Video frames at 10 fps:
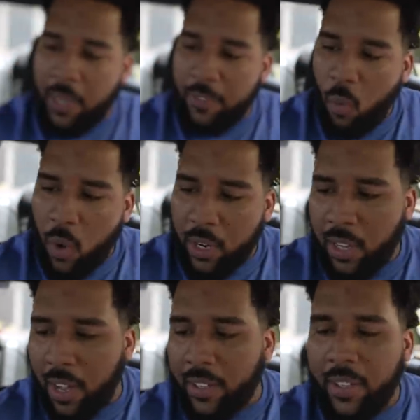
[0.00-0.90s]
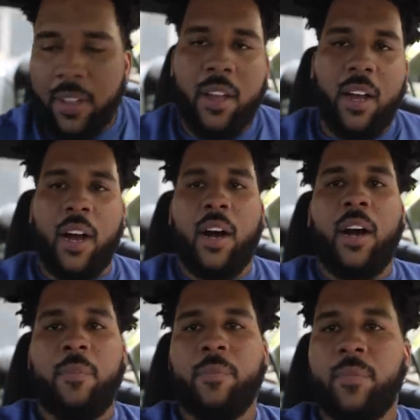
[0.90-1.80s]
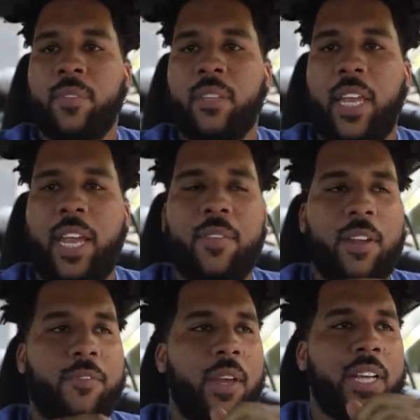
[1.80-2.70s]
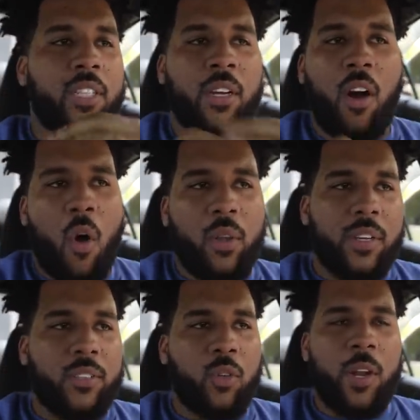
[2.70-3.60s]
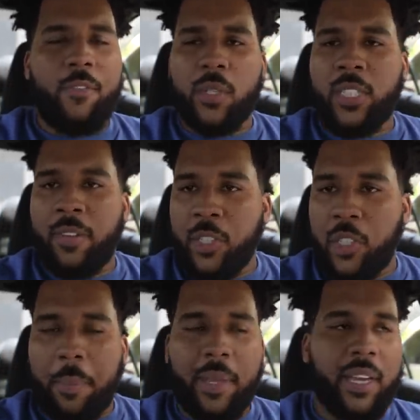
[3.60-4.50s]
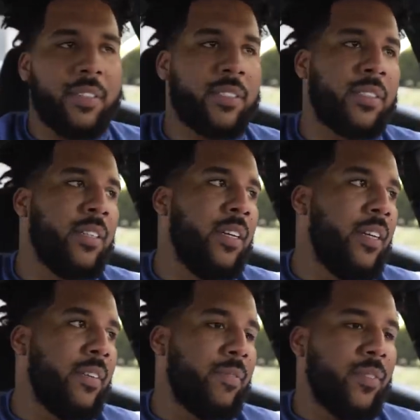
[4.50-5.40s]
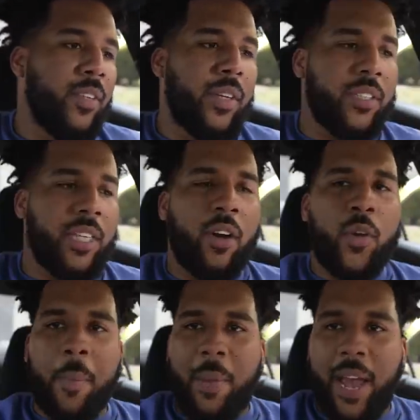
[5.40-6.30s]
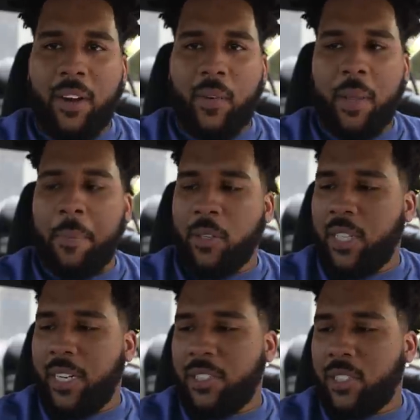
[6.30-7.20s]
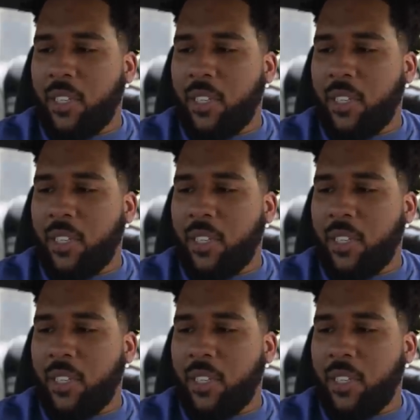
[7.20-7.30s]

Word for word: But one o'clock. Um, even if you, it's a all the 24/7 GPS, you can tell your battery percentage.